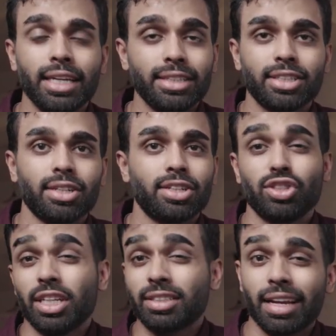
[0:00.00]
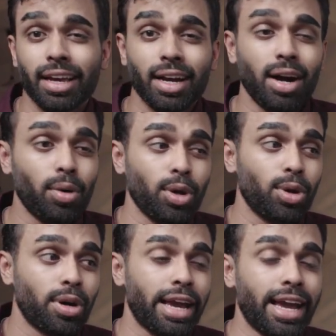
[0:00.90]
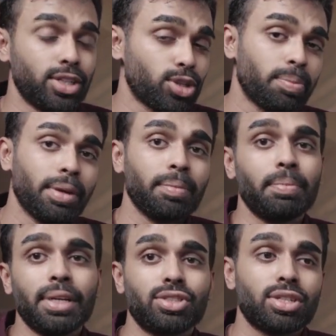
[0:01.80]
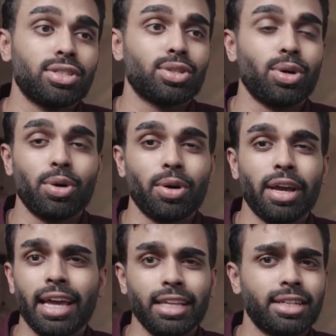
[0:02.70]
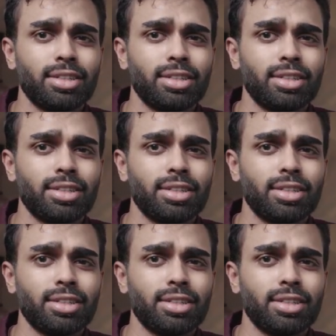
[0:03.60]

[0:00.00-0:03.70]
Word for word: each other just like how you're airdropping pictures or any